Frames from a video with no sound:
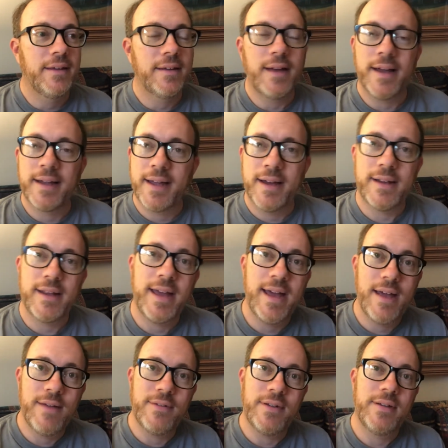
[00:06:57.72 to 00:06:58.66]
I got to
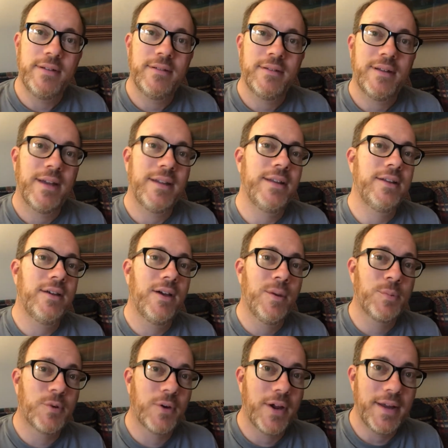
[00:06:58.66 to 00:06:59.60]
have it. I need to
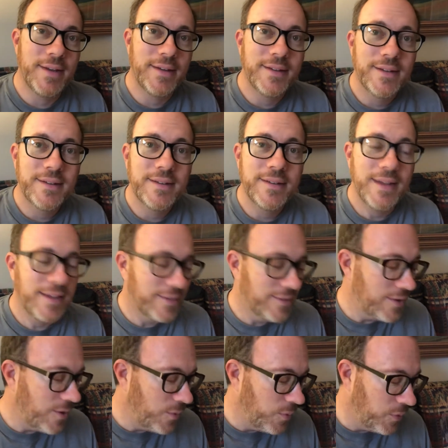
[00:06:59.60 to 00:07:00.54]
upgrade. And
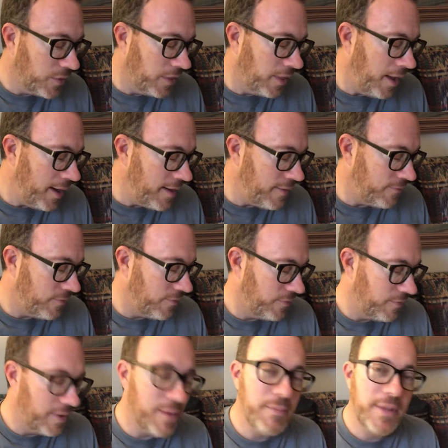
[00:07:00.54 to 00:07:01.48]
so with life,
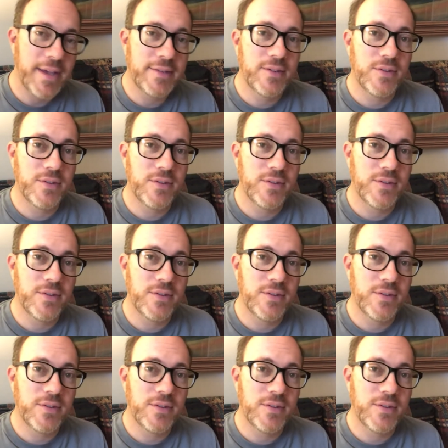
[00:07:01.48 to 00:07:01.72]
it makes